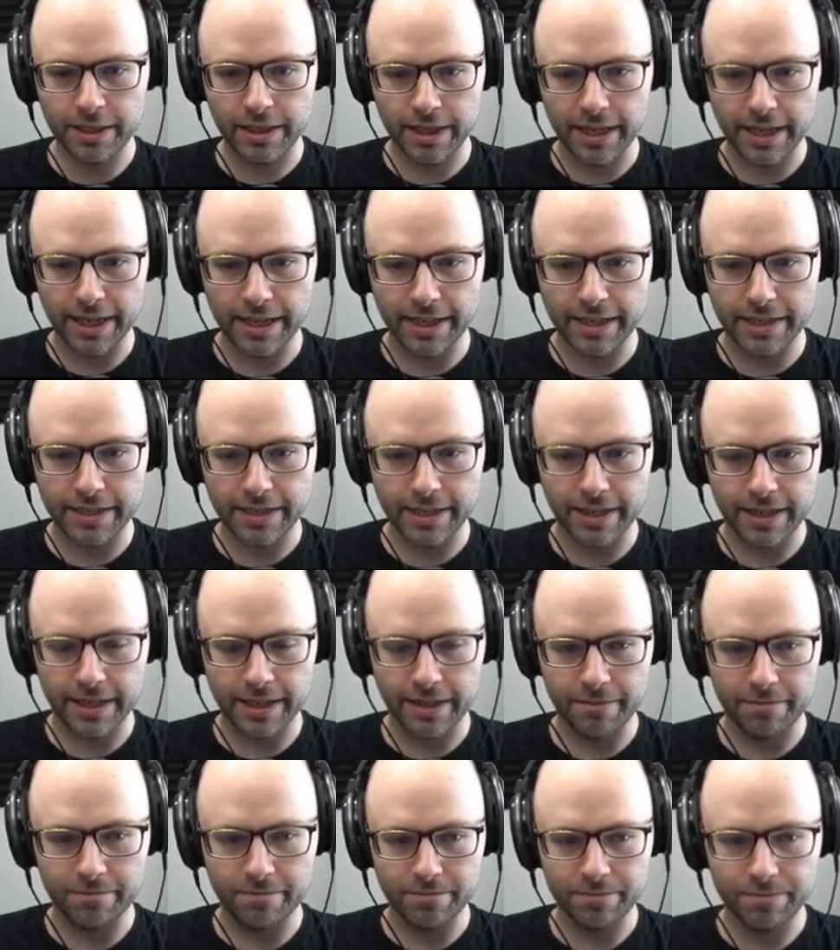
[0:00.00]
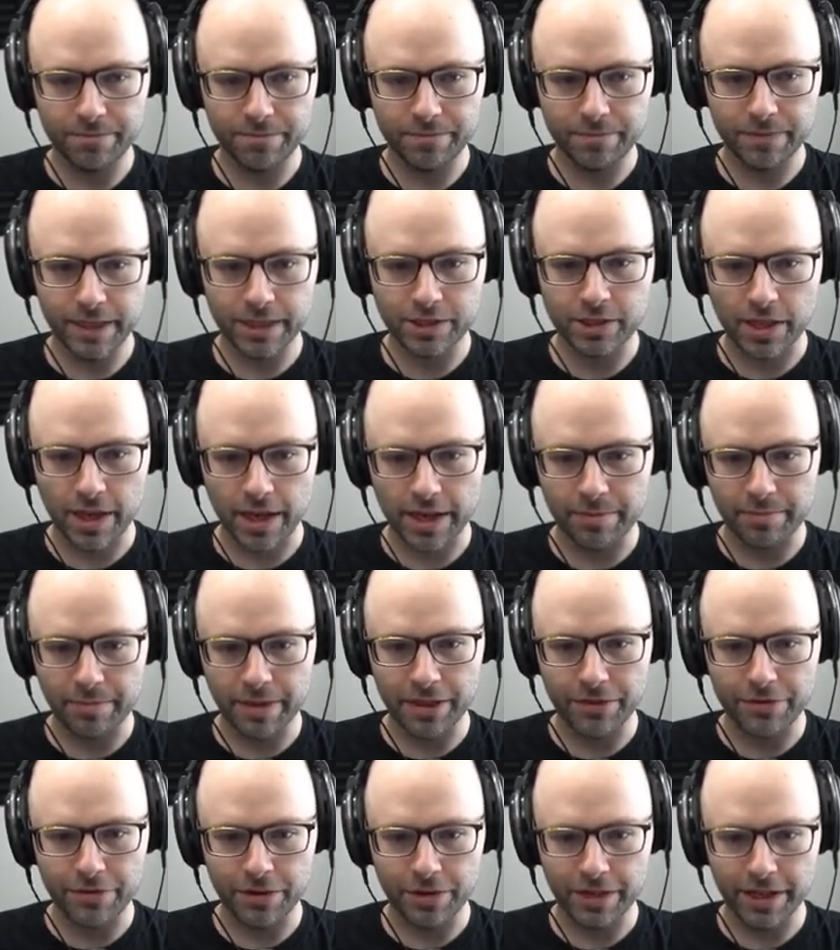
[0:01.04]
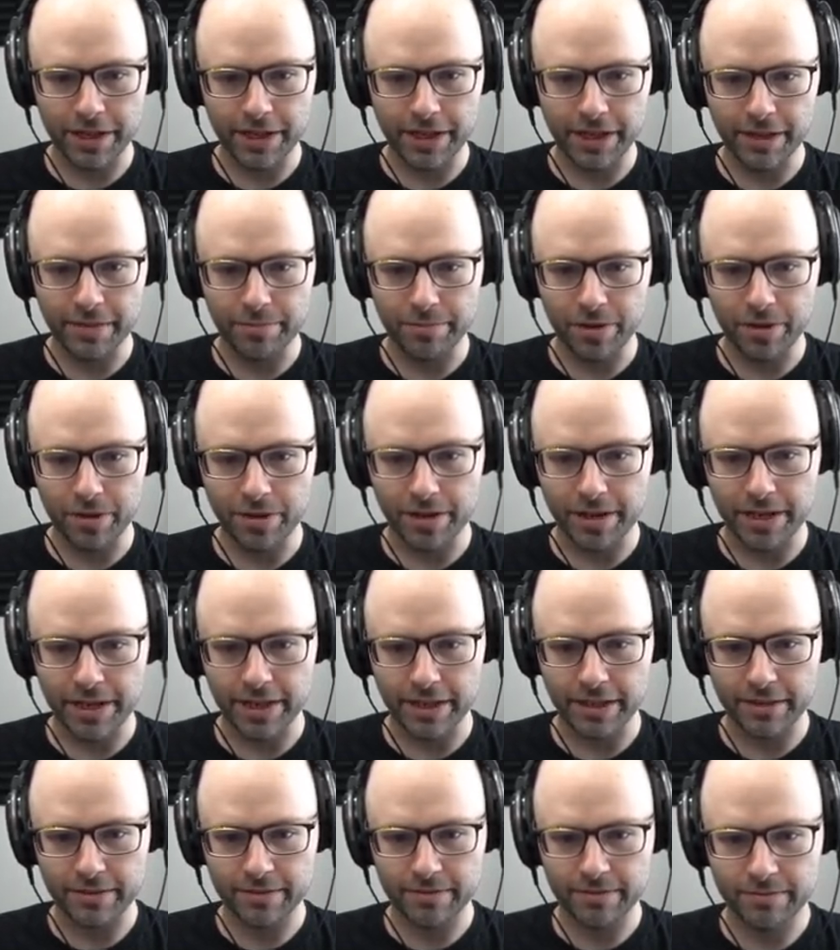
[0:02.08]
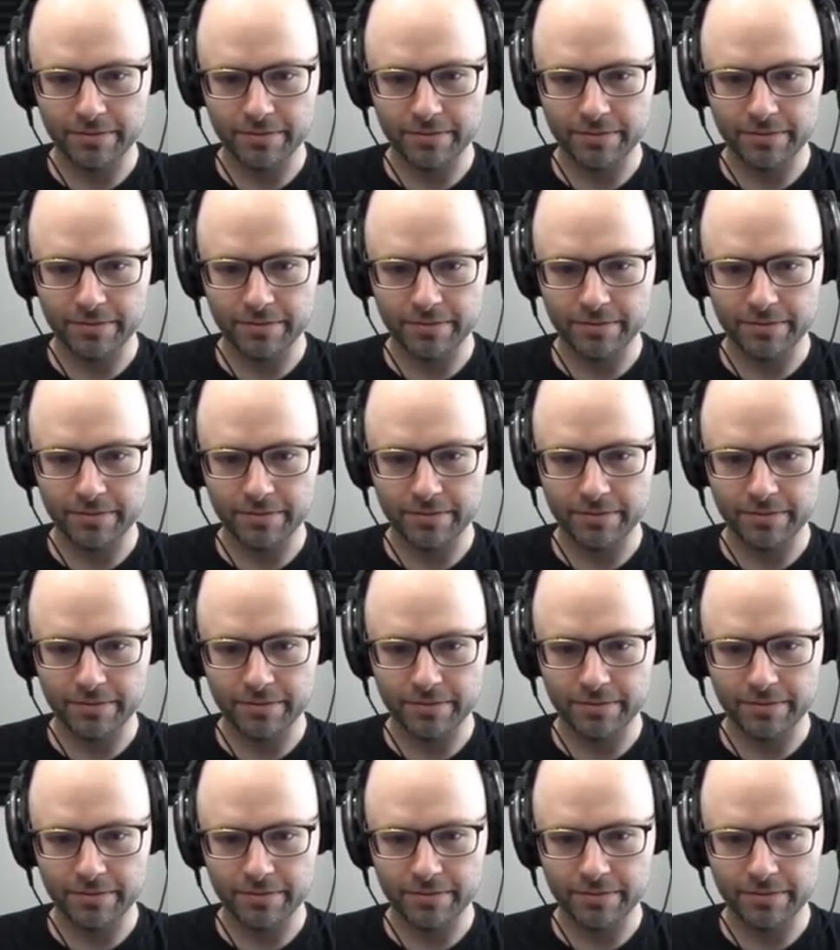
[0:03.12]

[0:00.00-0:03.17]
like it's on me for eating at Burger King.